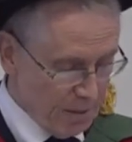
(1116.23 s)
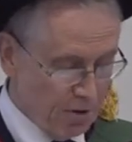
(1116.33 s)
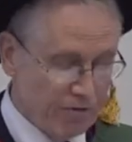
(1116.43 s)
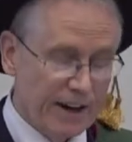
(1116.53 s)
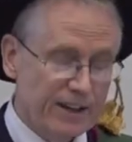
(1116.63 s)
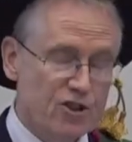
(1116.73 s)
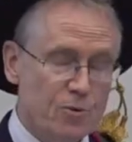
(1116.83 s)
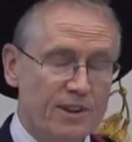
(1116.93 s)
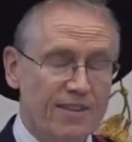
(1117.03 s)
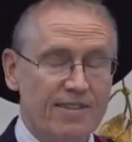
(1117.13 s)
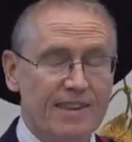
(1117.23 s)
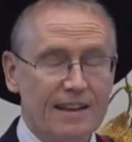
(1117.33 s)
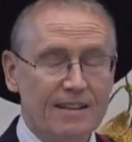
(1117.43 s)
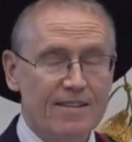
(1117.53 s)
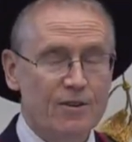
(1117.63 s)
and provided you with the
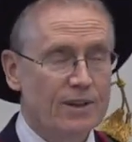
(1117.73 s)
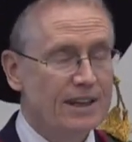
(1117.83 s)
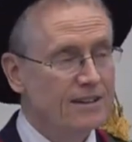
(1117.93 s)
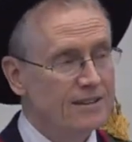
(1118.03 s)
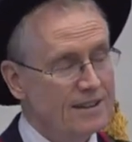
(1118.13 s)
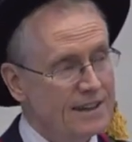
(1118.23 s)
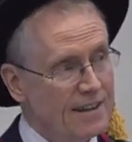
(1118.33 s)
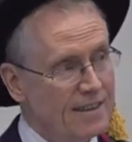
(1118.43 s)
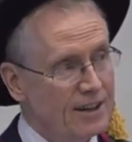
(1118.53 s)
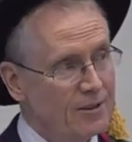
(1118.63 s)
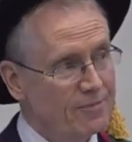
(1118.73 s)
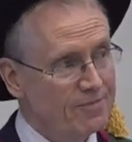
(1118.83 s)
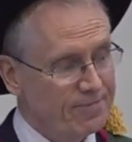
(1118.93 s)
skills you need to get there.